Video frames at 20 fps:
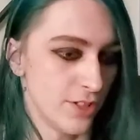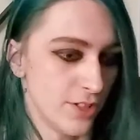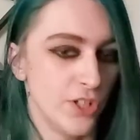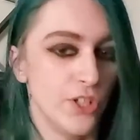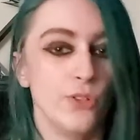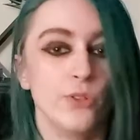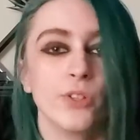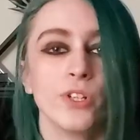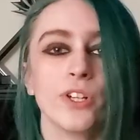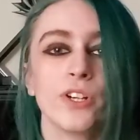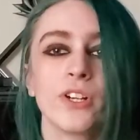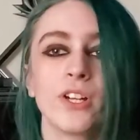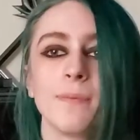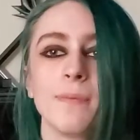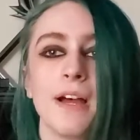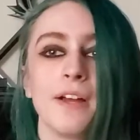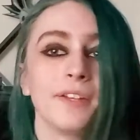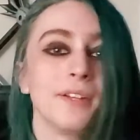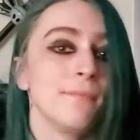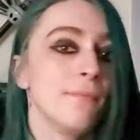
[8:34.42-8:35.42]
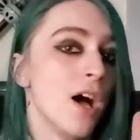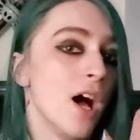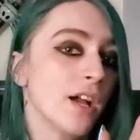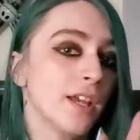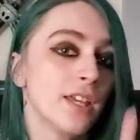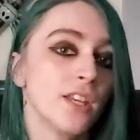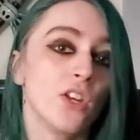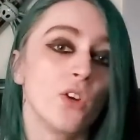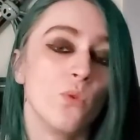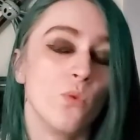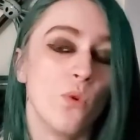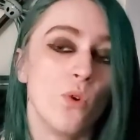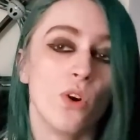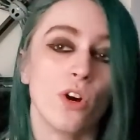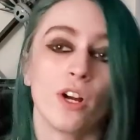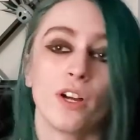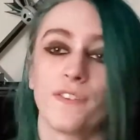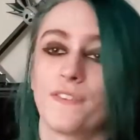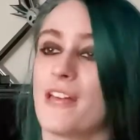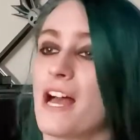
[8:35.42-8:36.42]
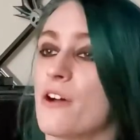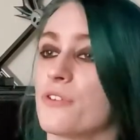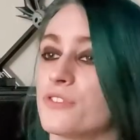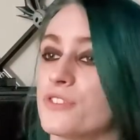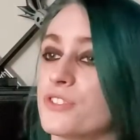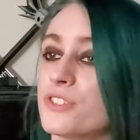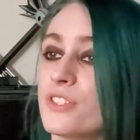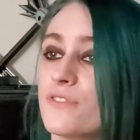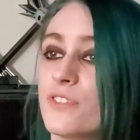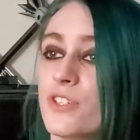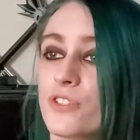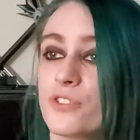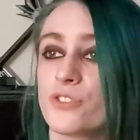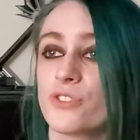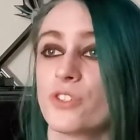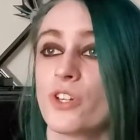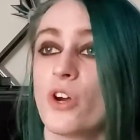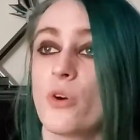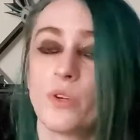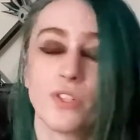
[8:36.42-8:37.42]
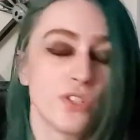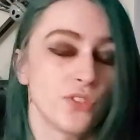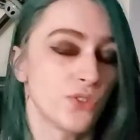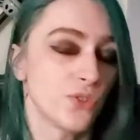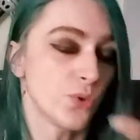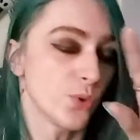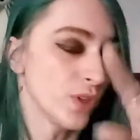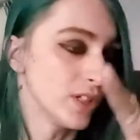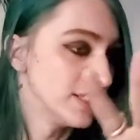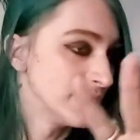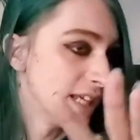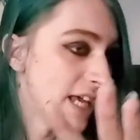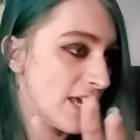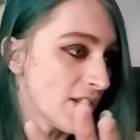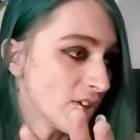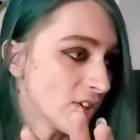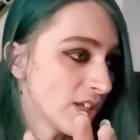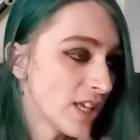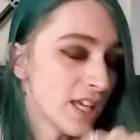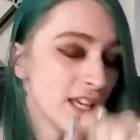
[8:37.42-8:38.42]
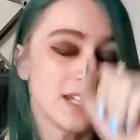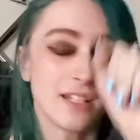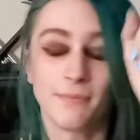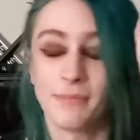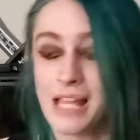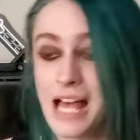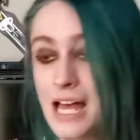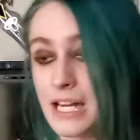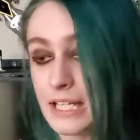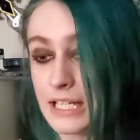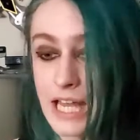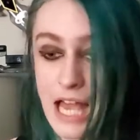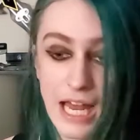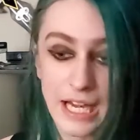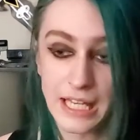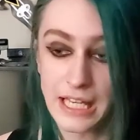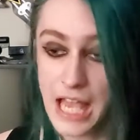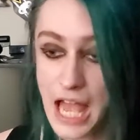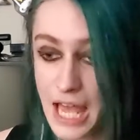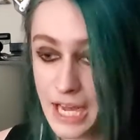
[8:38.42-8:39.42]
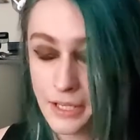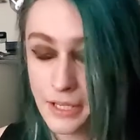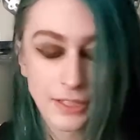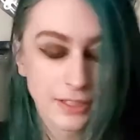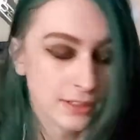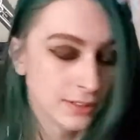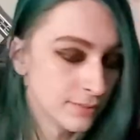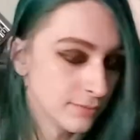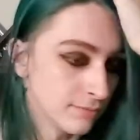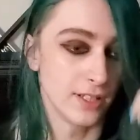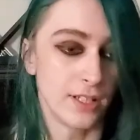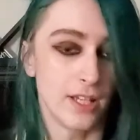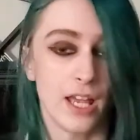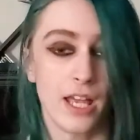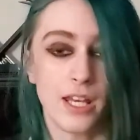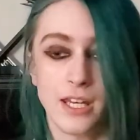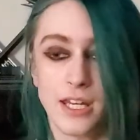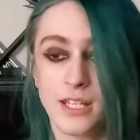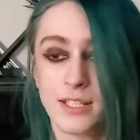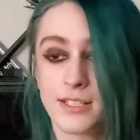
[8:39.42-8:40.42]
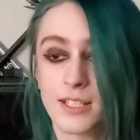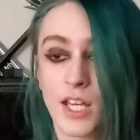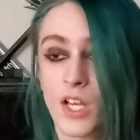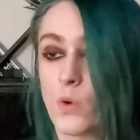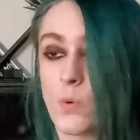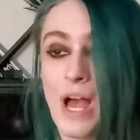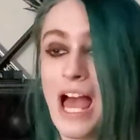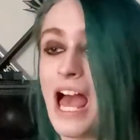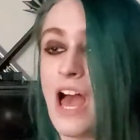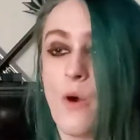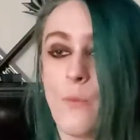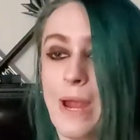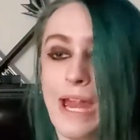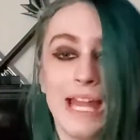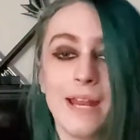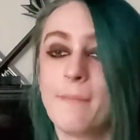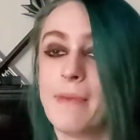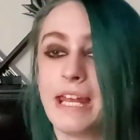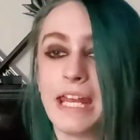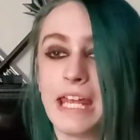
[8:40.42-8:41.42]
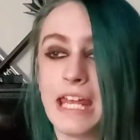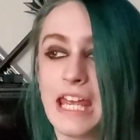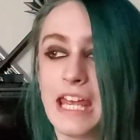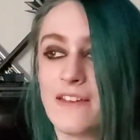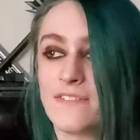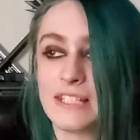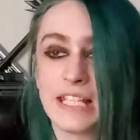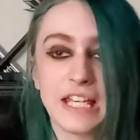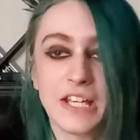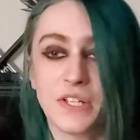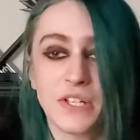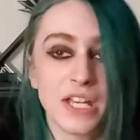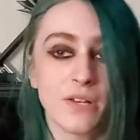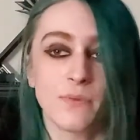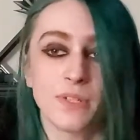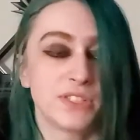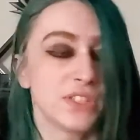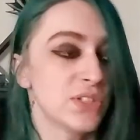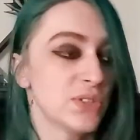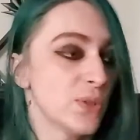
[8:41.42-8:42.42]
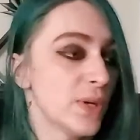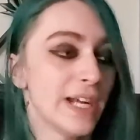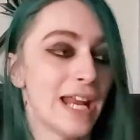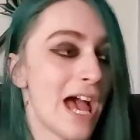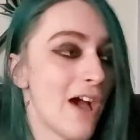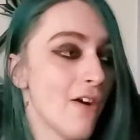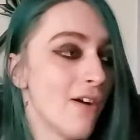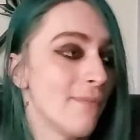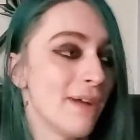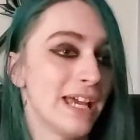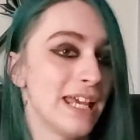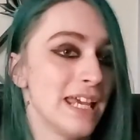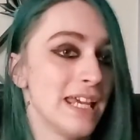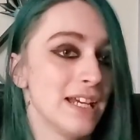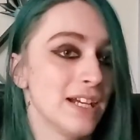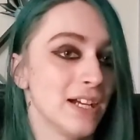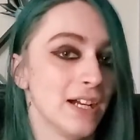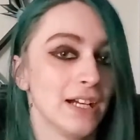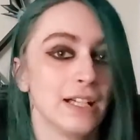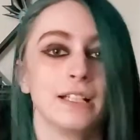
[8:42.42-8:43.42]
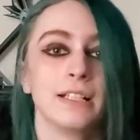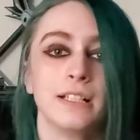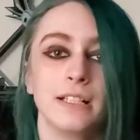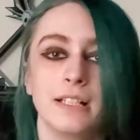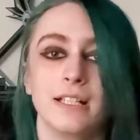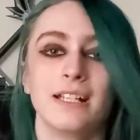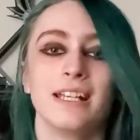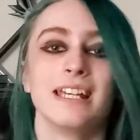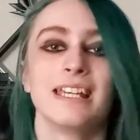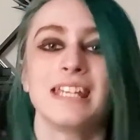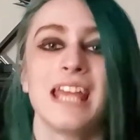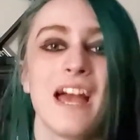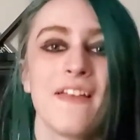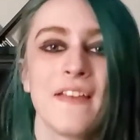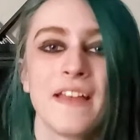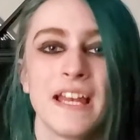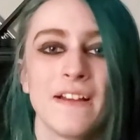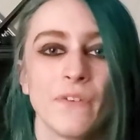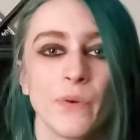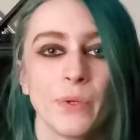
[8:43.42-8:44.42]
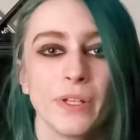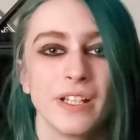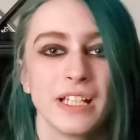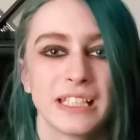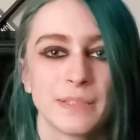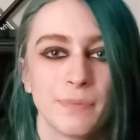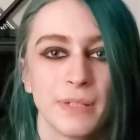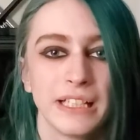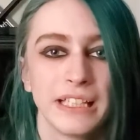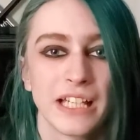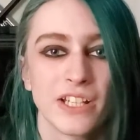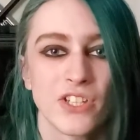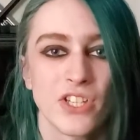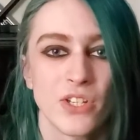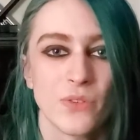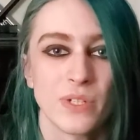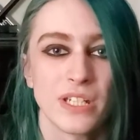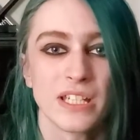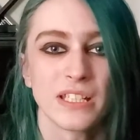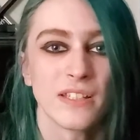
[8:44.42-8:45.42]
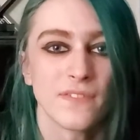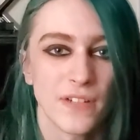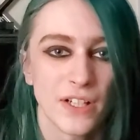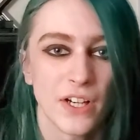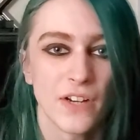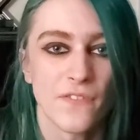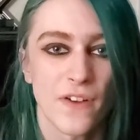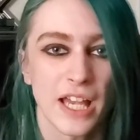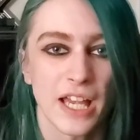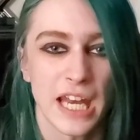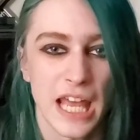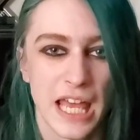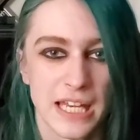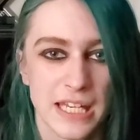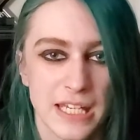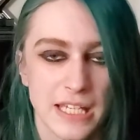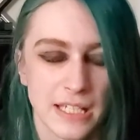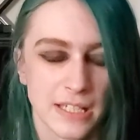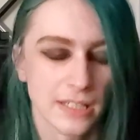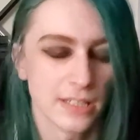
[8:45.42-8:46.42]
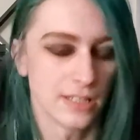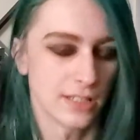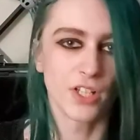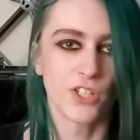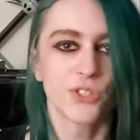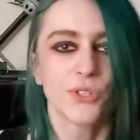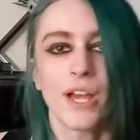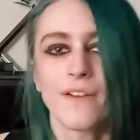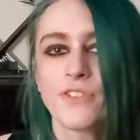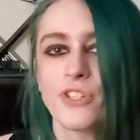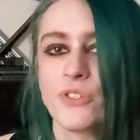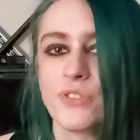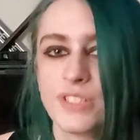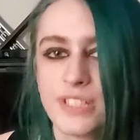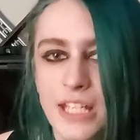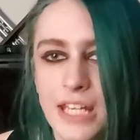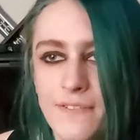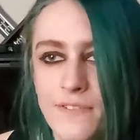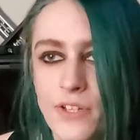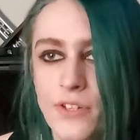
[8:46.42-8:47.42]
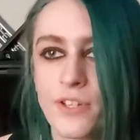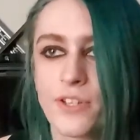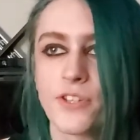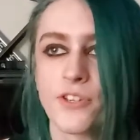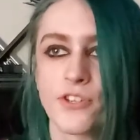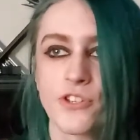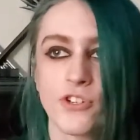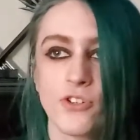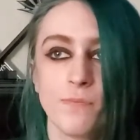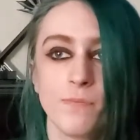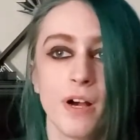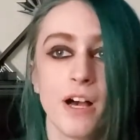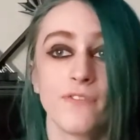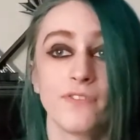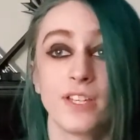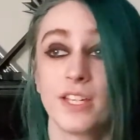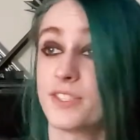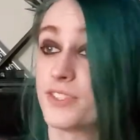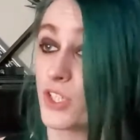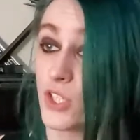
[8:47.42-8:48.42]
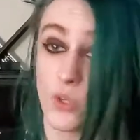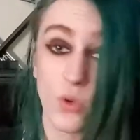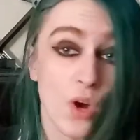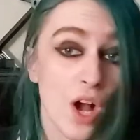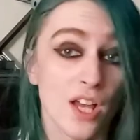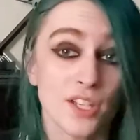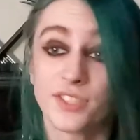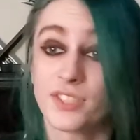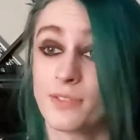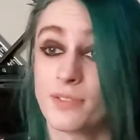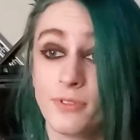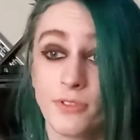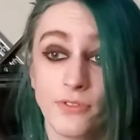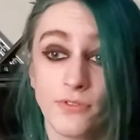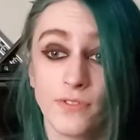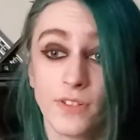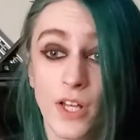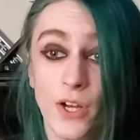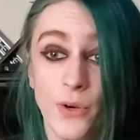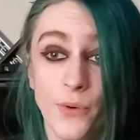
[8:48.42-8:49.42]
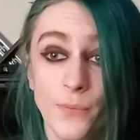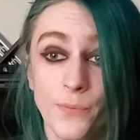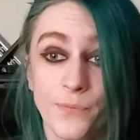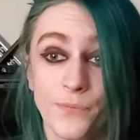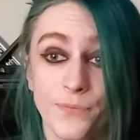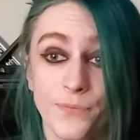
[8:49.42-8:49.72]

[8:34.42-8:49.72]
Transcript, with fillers: You learn about the Machina War thousands of years ago. It destroyed Zanarkand, blah de yada yada. And he's like, wow, wait a minute, if Zanarkand was destroyed, how am I here? Yeah, they never really explained that to you until the very fucking end. So after you save Yuna, the shoopuf gets across the moonflow,